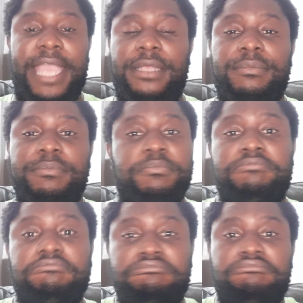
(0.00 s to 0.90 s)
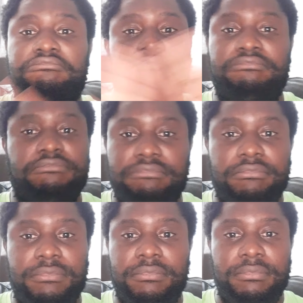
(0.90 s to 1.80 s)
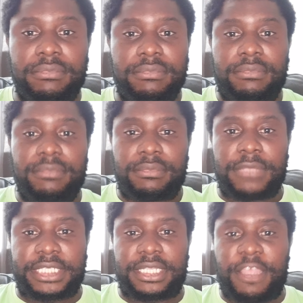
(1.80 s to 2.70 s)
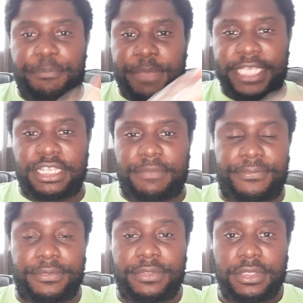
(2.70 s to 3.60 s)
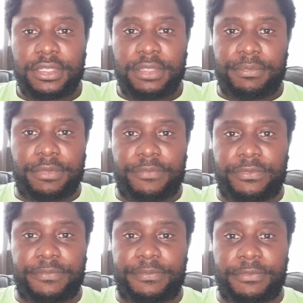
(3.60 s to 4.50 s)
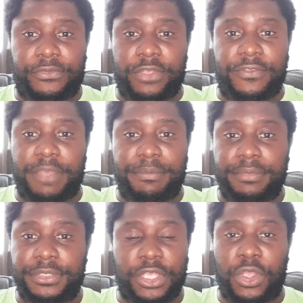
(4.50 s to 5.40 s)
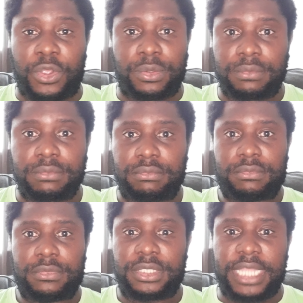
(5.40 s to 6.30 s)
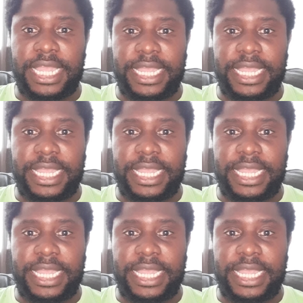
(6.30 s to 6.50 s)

That's enough pace up from the 3 of them. So that is enough for me. So